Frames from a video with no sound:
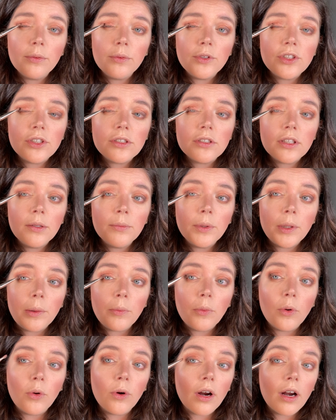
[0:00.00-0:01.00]
which is going to be
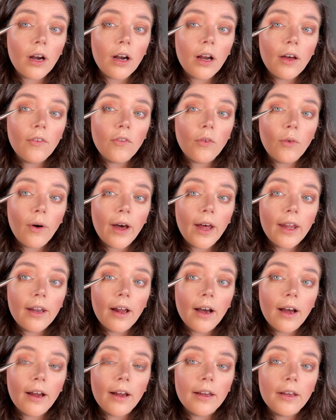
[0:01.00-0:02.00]
more of what
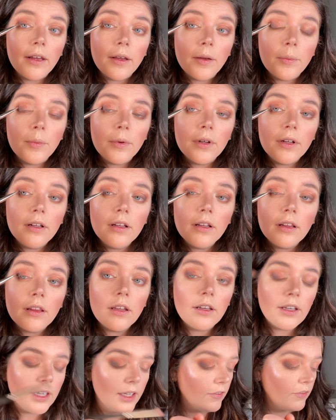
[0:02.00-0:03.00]
I am
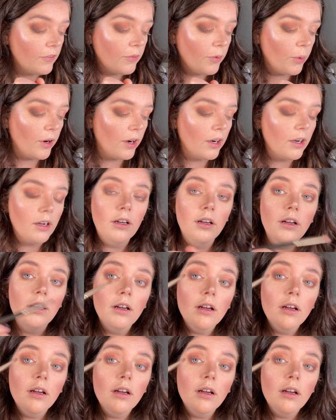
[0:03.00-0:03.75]
looking for.